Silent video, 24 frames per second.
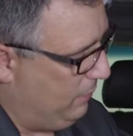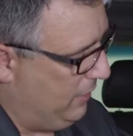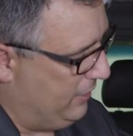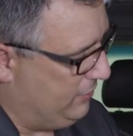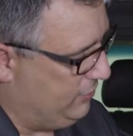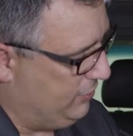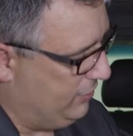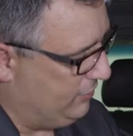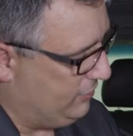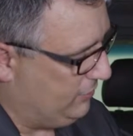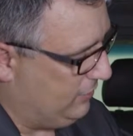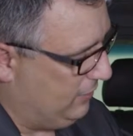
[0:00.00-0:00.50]

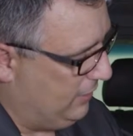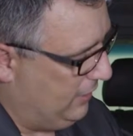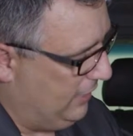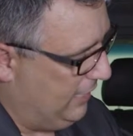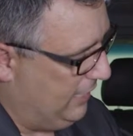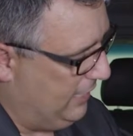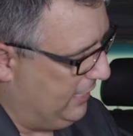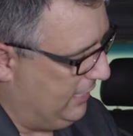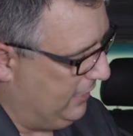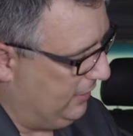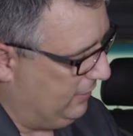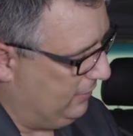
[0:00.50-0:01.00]
by just
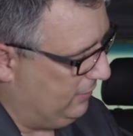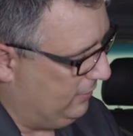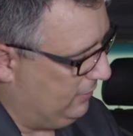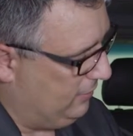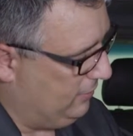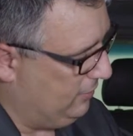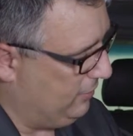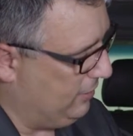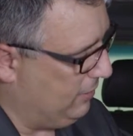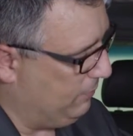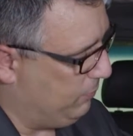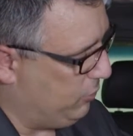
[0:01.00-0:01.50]
hitting
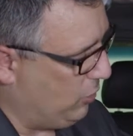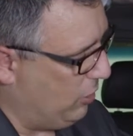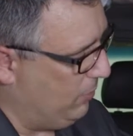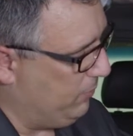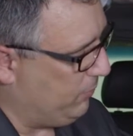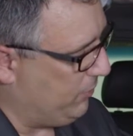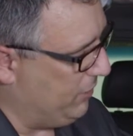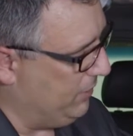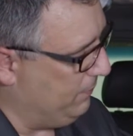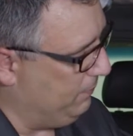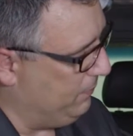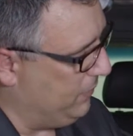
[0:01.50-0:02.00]
the
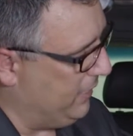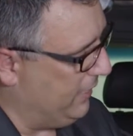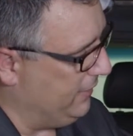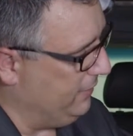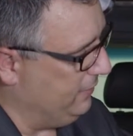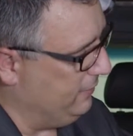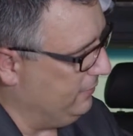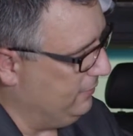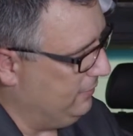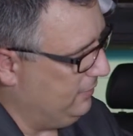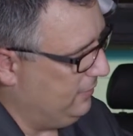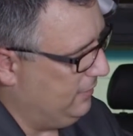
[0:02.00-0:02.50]
appropriate
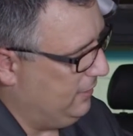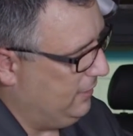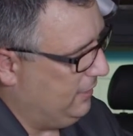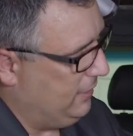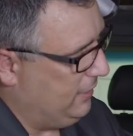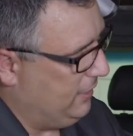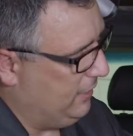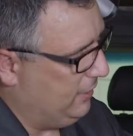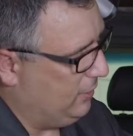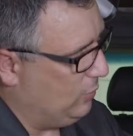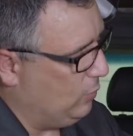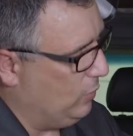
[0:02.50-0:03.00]
button
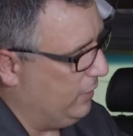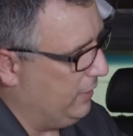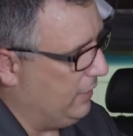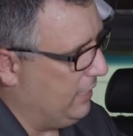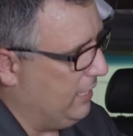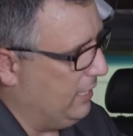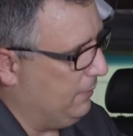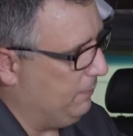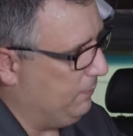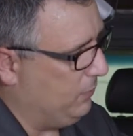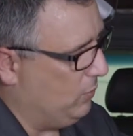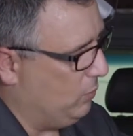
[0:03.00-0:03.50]
and
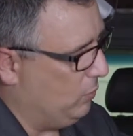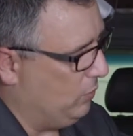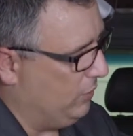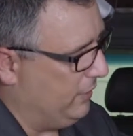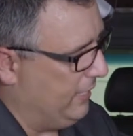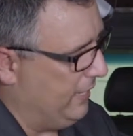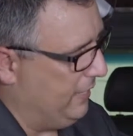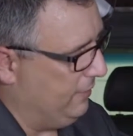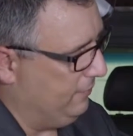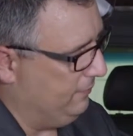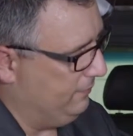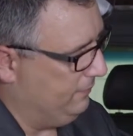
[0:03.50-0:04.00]
going up
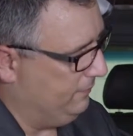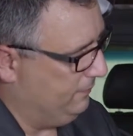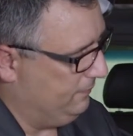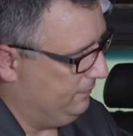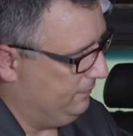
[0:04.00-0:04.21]
or down.